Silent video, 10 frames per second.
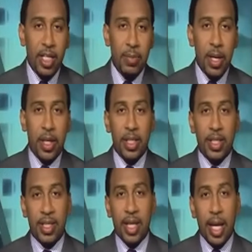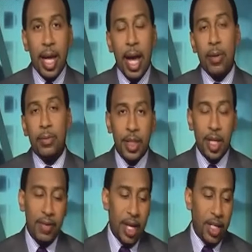Smith is a sellout.
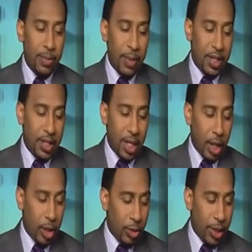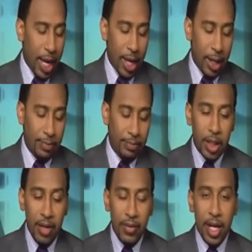Stephen A. Smith's an Uncle Tom.
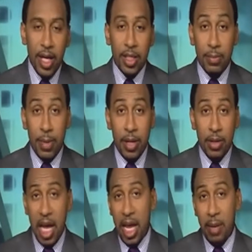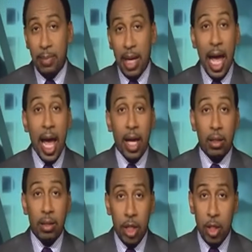Stephen A. Smith ain't black.
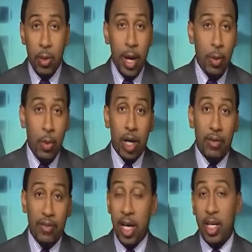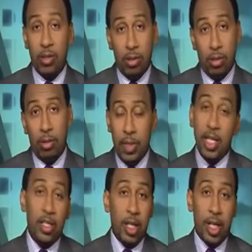You ain't one of us.
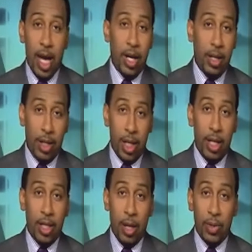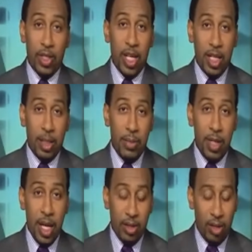These are the kind of things that was said to me
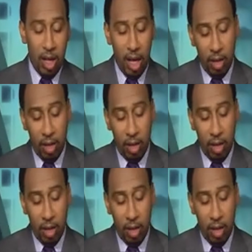yesterday.